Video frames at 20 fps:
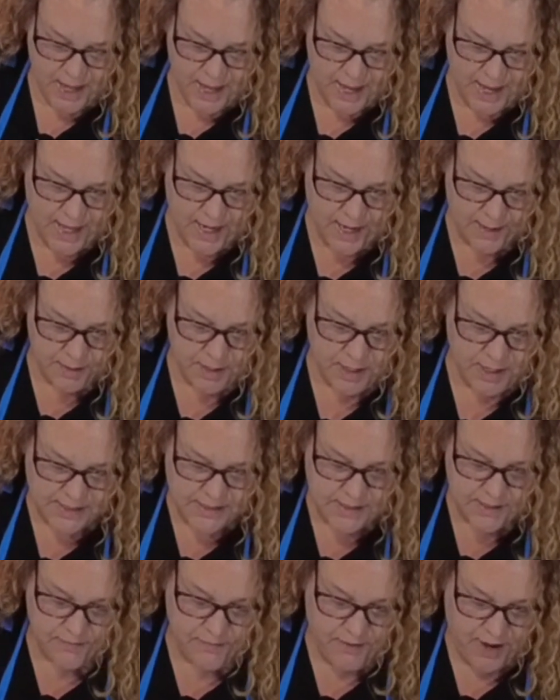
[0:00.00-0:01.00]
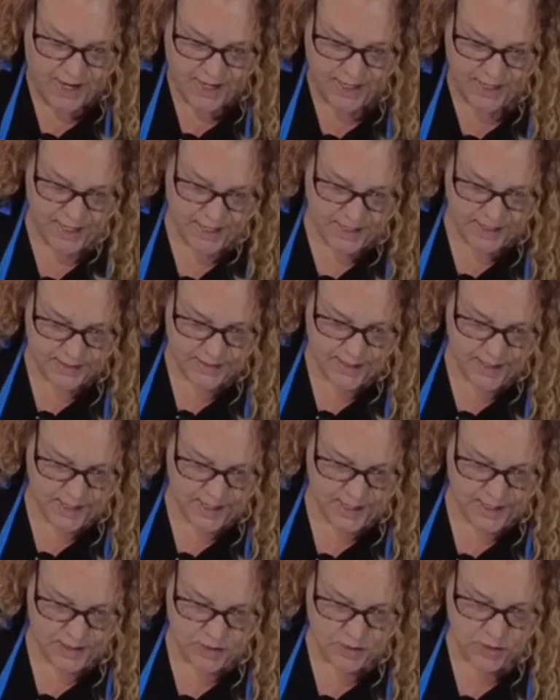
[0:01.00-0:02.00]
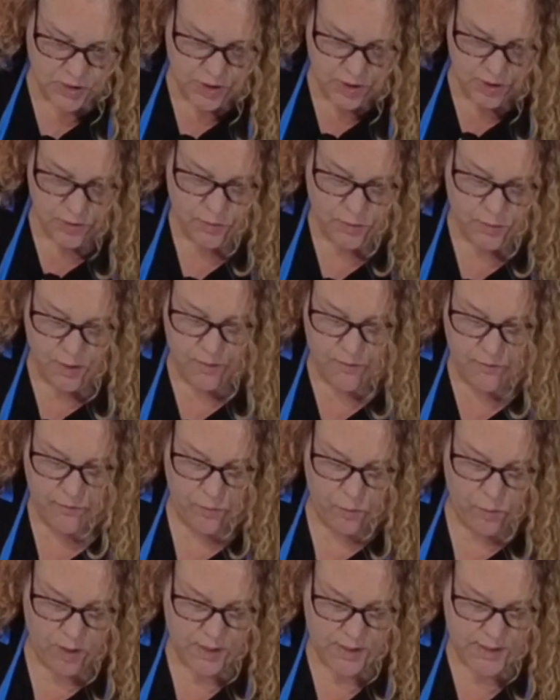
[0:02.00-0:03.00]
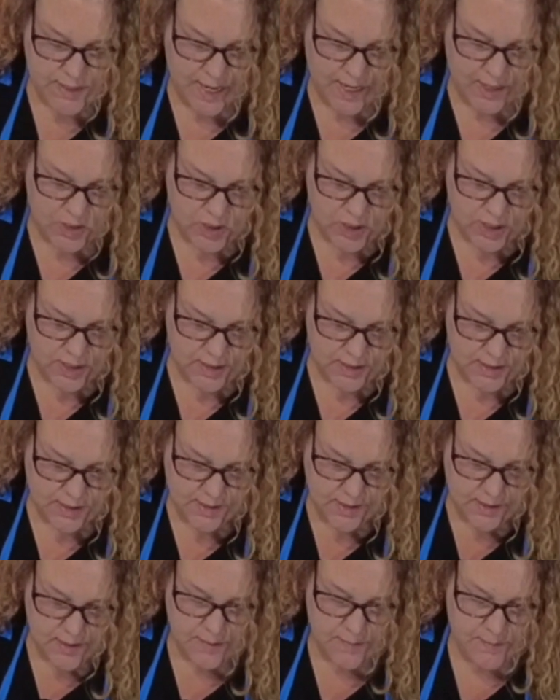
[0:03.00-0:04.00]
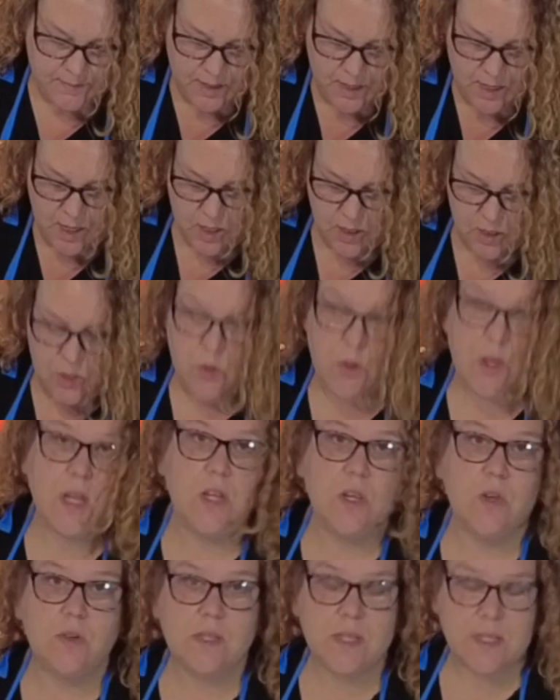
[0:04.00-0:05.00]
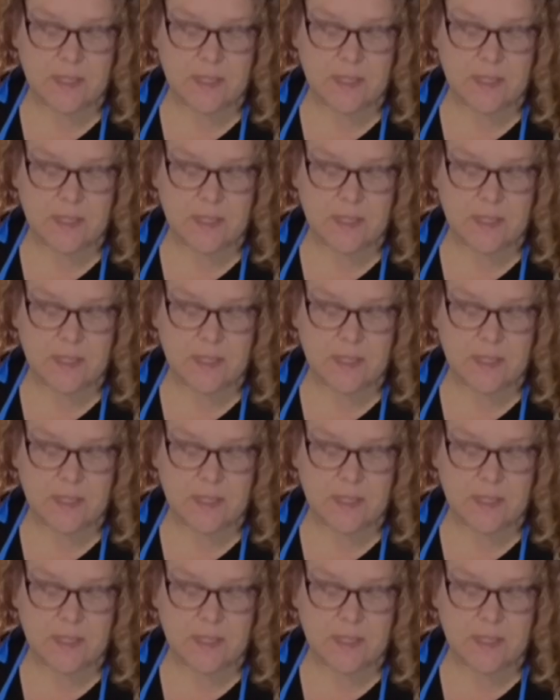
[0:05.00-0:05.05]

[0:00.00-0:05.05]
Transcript: and I'm gonna divide it into 4 sections. You can use a